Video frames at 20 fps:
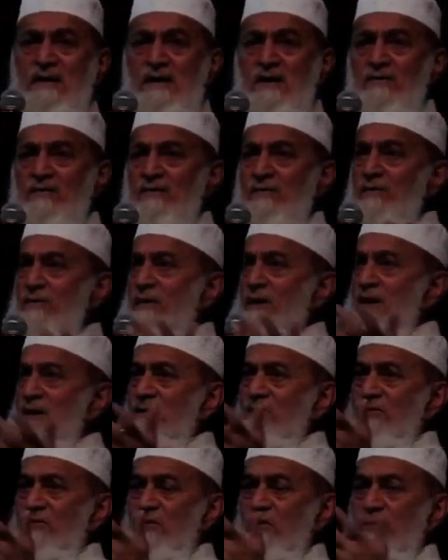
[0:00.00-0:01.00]
if
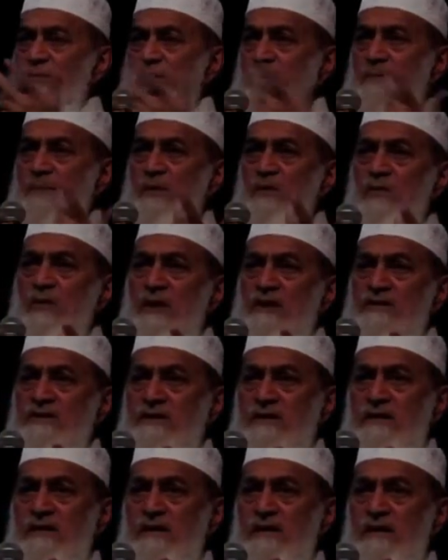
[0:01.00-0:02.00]
we, few people who are
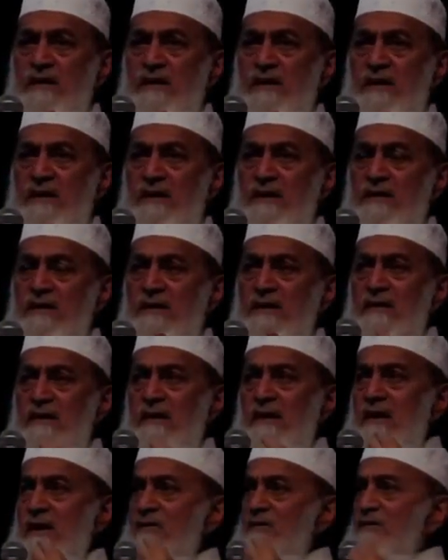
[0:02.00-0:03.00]
sitting here,
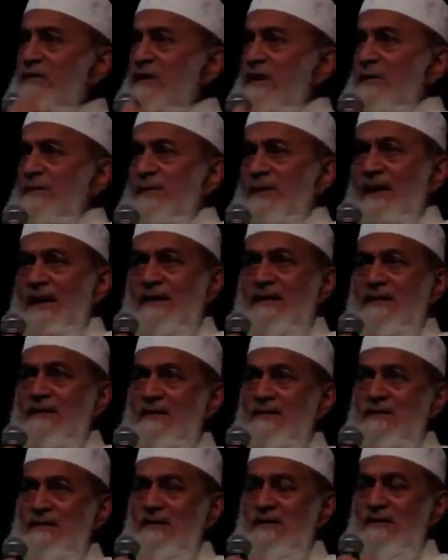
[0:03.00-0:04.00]
if we
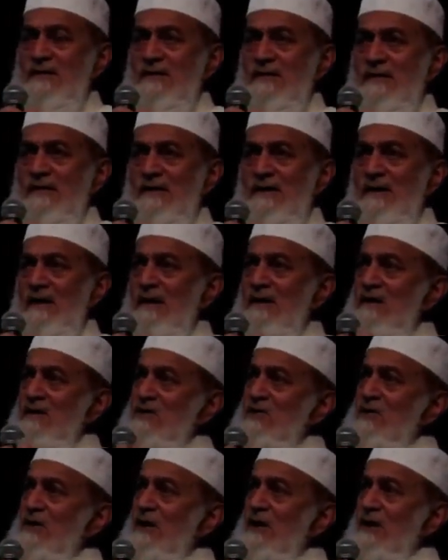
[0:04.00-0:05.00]
practice, then
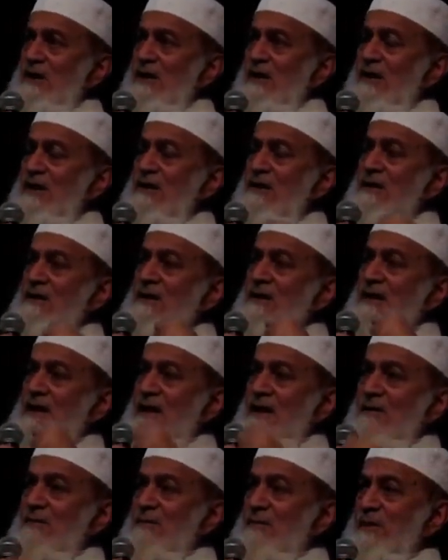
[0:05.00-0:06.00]
inshallah,
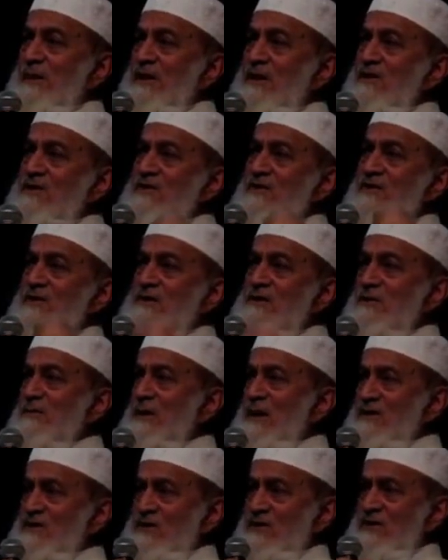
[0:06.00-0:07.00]
and preach
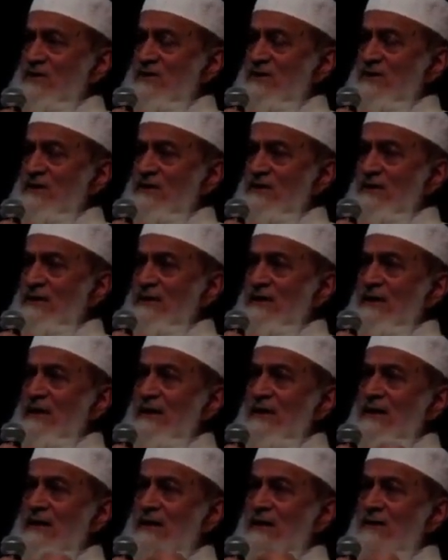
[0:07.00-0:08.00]
this message
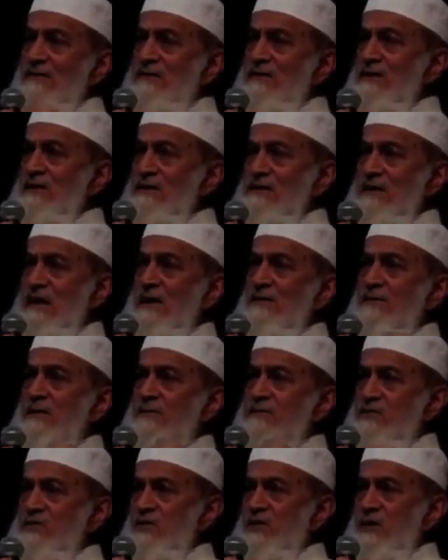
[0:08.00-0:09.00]
and give this type
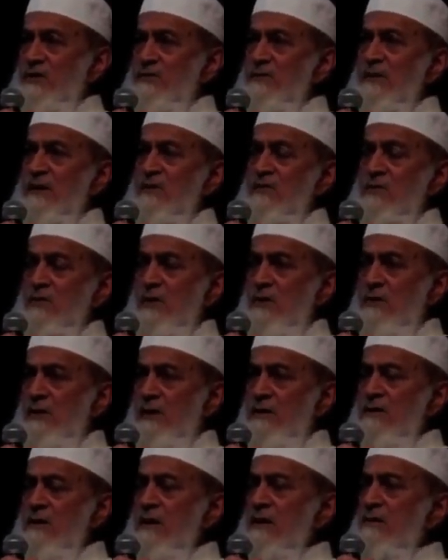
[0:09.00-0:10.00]
of treatment to
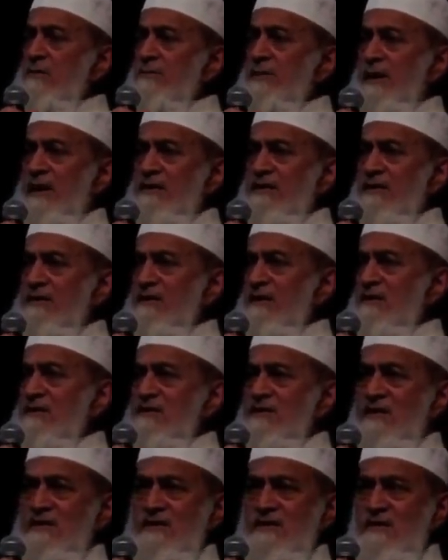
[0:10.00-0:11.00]
our brothers
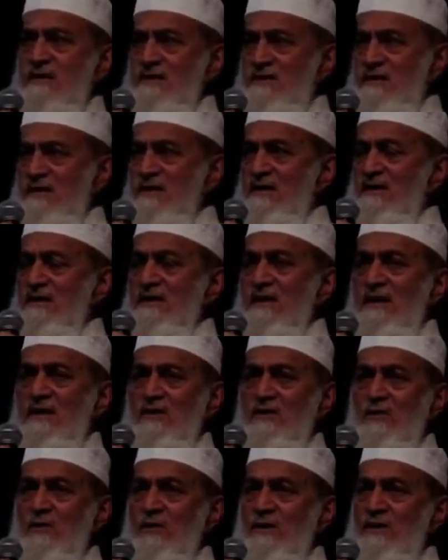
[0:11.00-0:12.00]
and sisters,
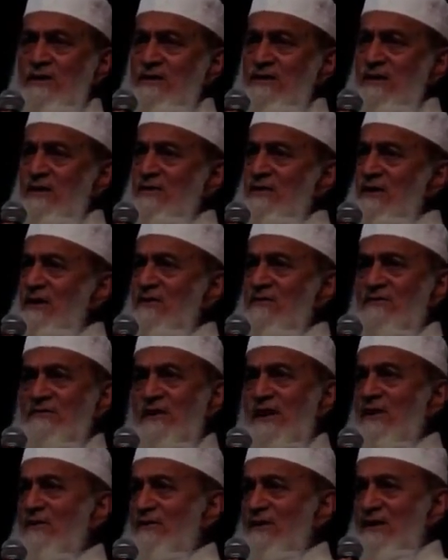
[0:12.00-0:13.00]
then you will see within
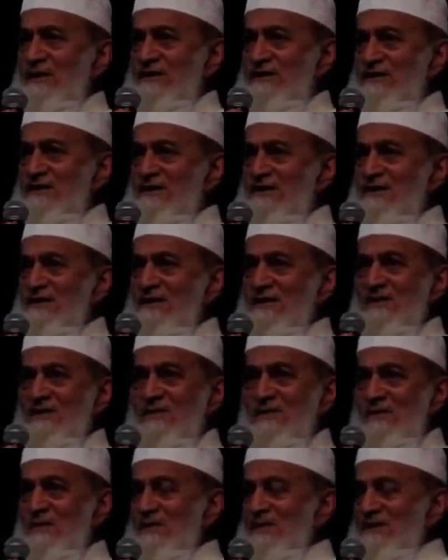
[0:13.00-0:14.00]
5 years,
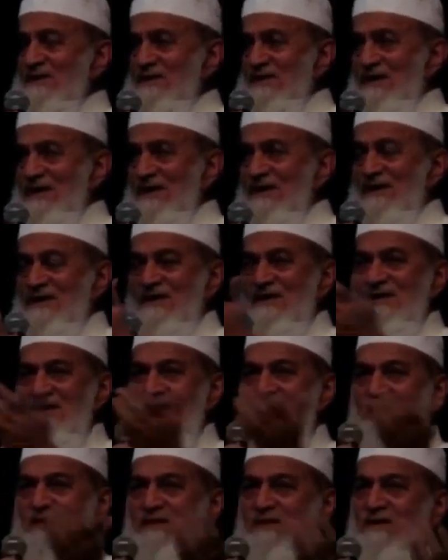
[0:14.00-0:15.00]
we will see
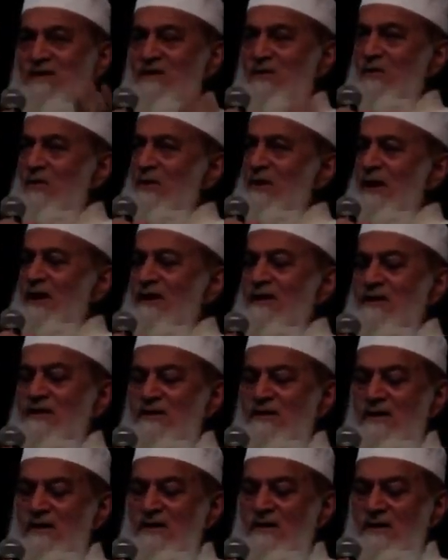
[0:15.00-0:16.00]
in this
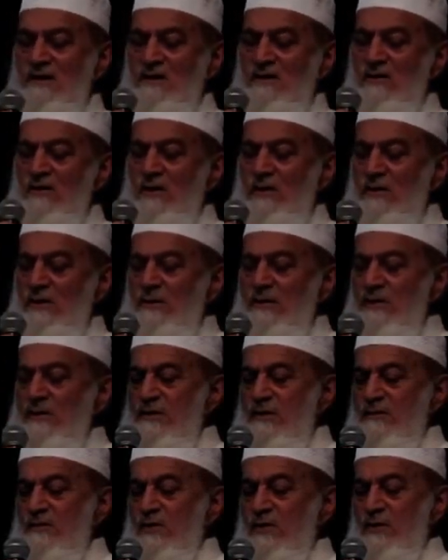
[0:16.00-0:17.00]
locality, our
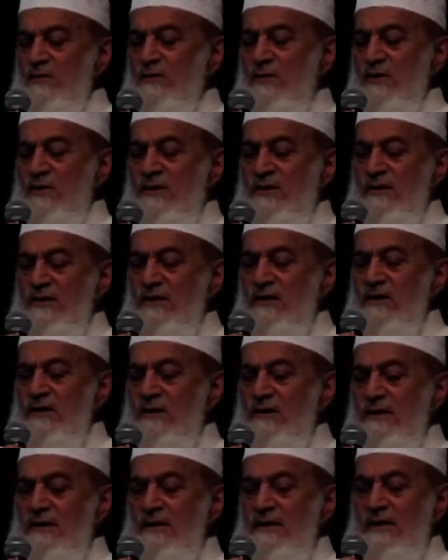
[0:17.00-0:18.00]
Muslim community,
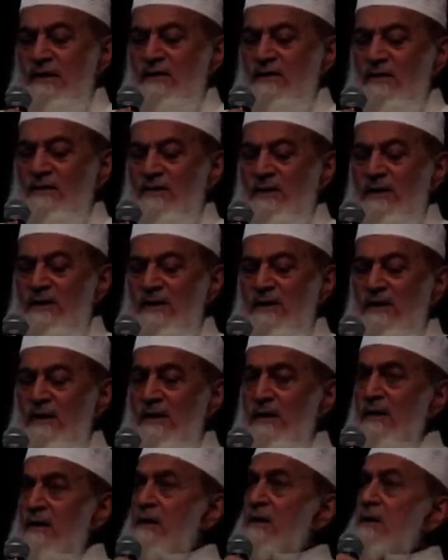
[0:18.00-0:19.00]
there will be
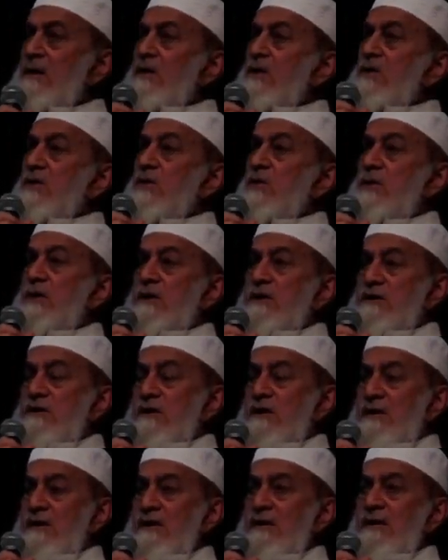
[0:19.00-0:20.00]
real
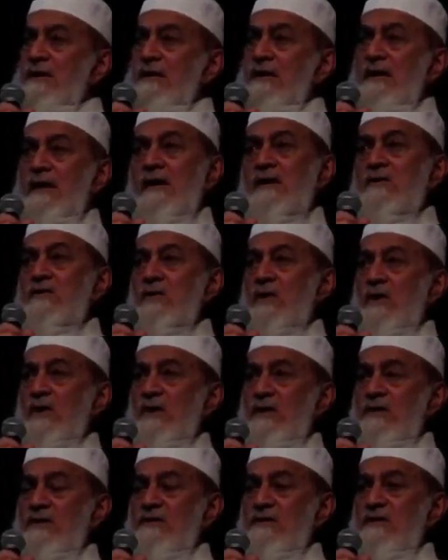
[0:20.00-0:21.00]
unity and
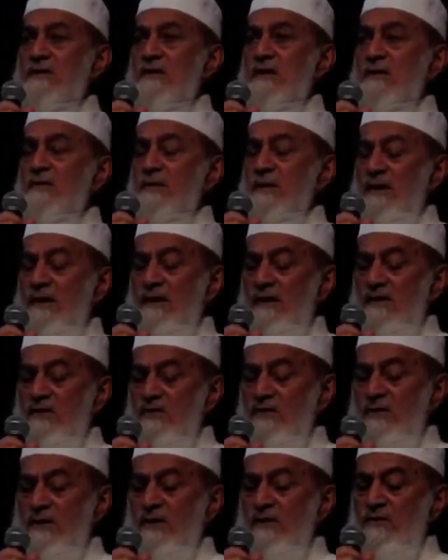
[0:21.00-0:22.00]
tolerance. May Allah
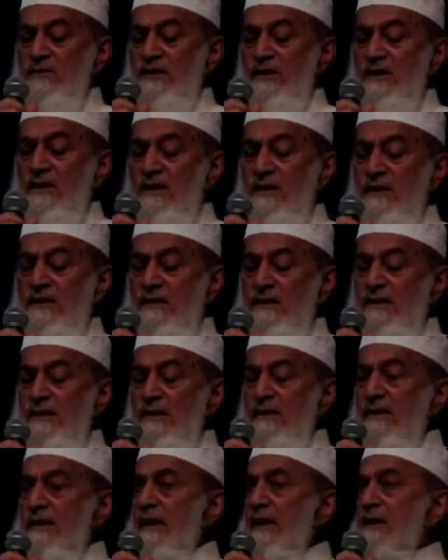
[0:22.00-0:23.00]
subhanahu wa ta'ala
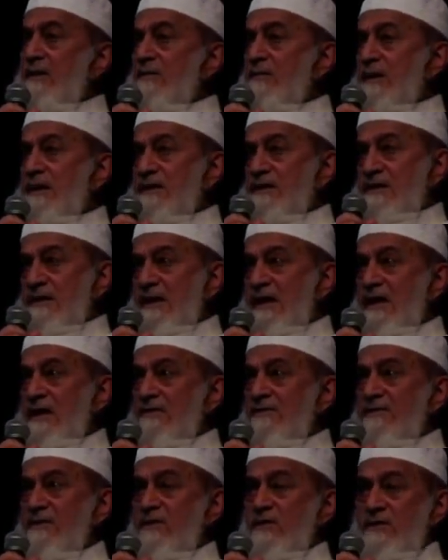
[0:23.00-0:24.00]
guide
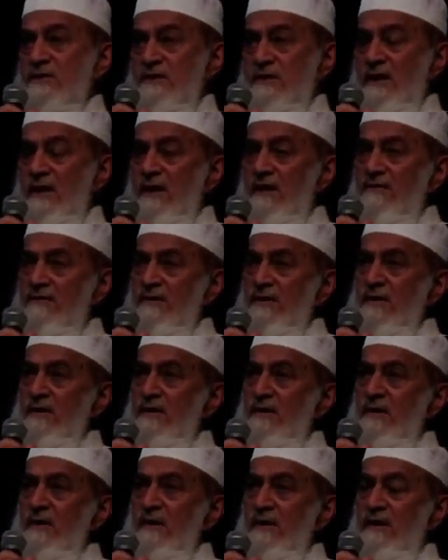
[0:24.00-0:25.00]
myself, yourself,
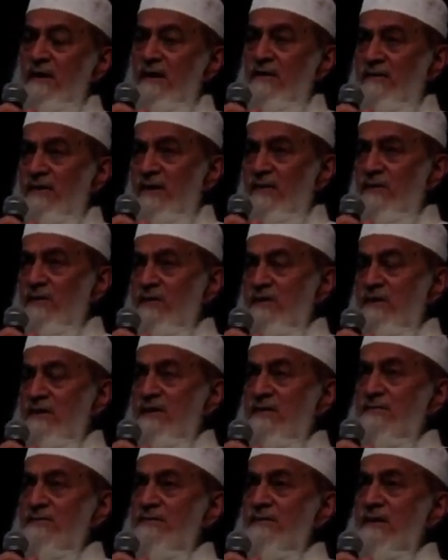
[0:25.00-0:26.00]
and every
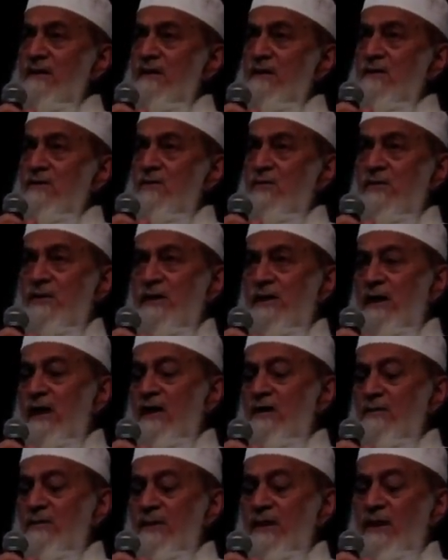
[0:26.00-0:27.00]
Muslim to the
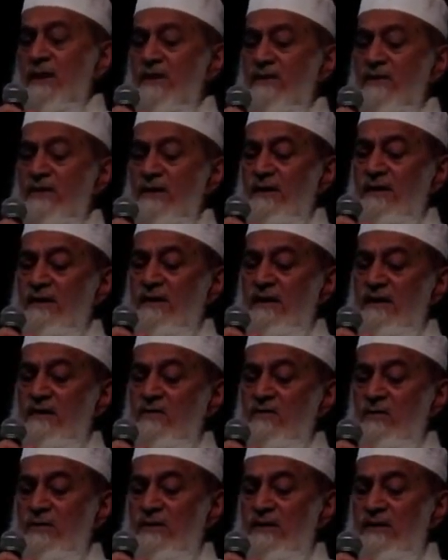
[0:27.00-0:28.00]
right path
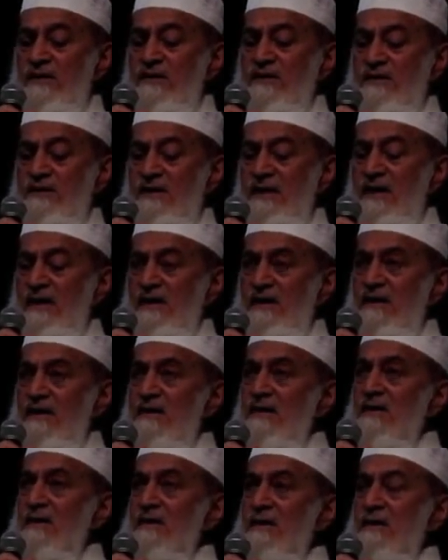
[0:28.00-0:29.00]
and to
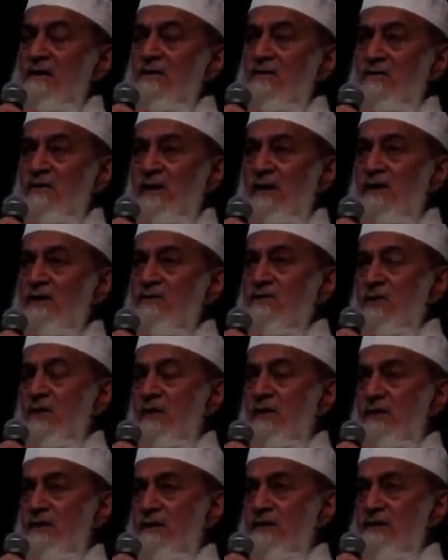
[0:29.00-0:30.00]
understand real
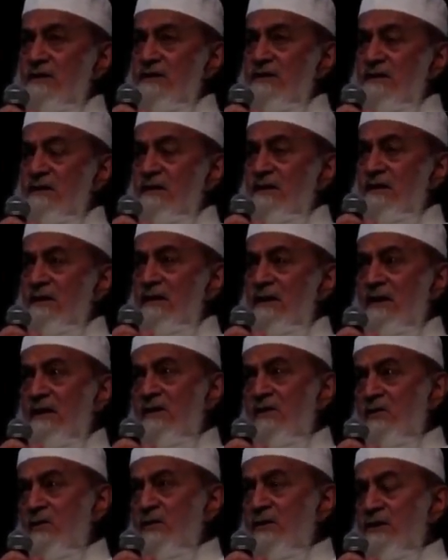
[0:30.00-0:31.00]
tolerance
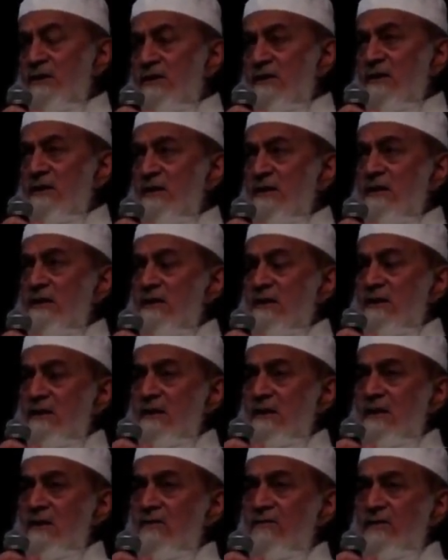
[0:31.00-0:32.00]
and unity
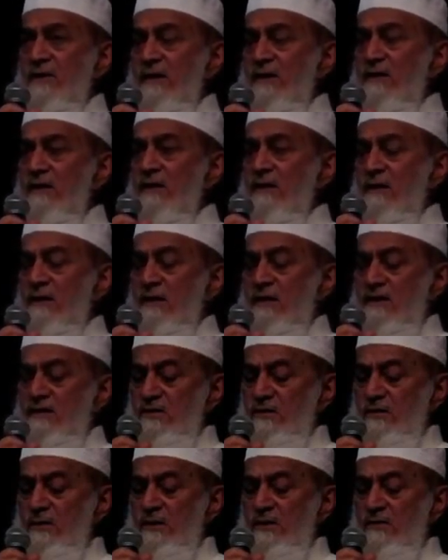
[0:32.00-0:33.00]
and faith in Allah
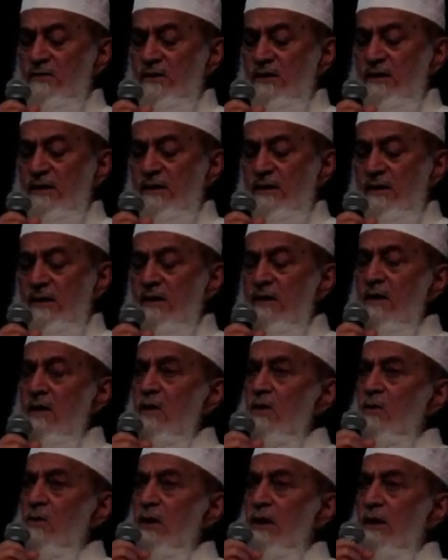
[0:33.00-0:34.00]
subhanahu wa ta'ala.
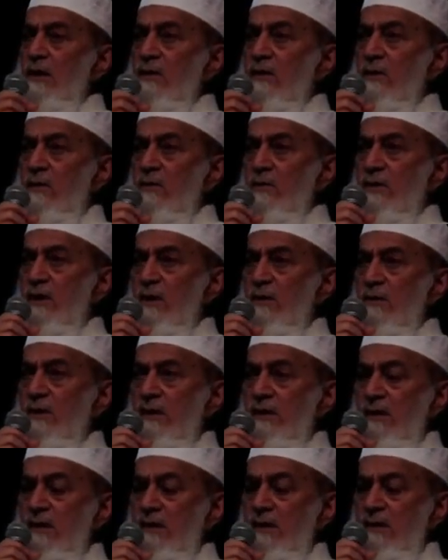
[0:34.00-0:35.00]
Wa akhiru
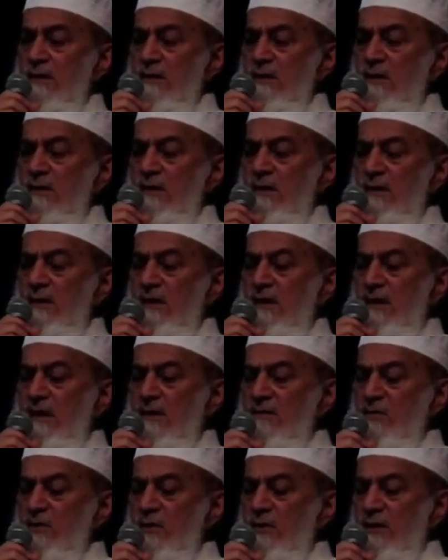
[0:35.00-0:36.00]
da'wana and
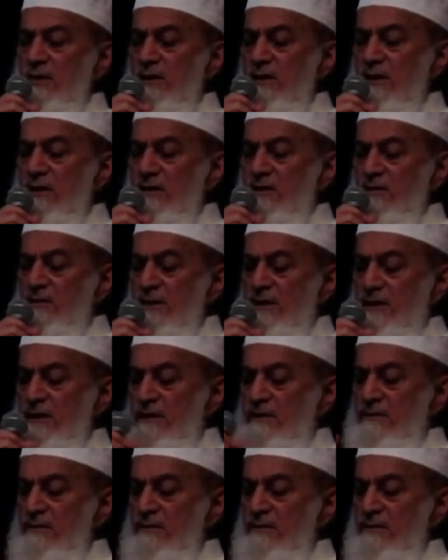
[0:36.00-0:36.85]
alhamdulillahi rabbil